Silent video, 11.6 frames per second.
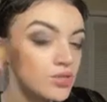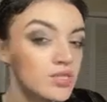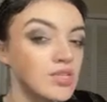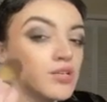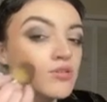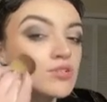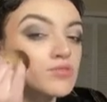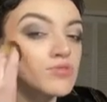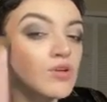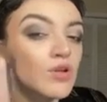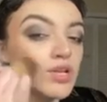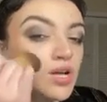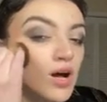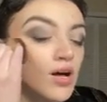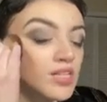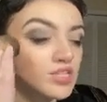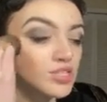because I noticed it was only
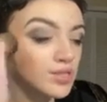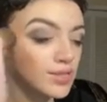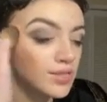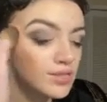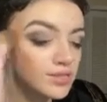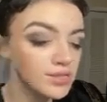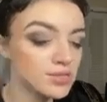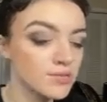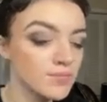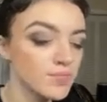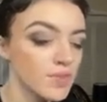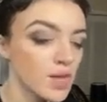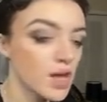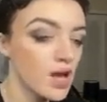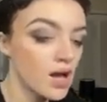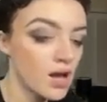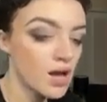on the cheeks,
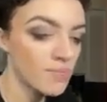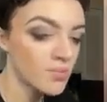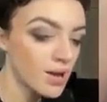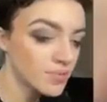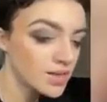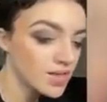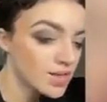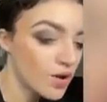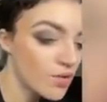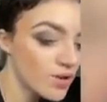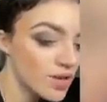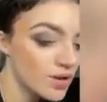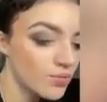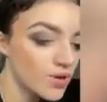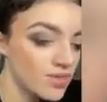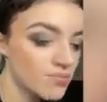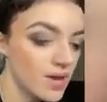I'm gonna go in
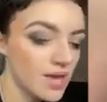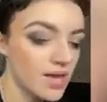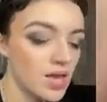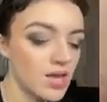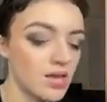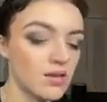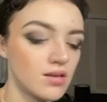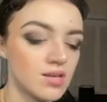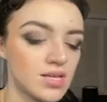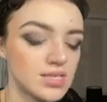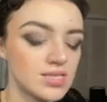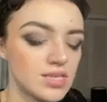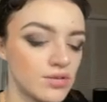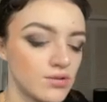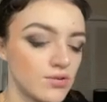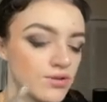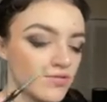with my
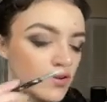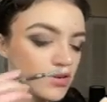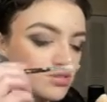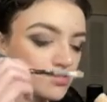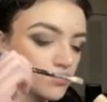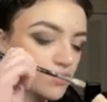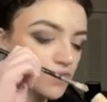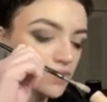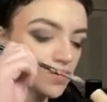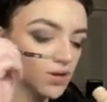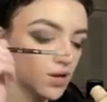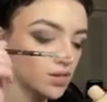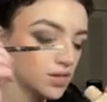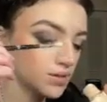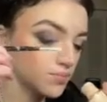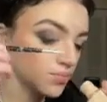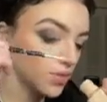concealer or foundation, whatever you want to call it,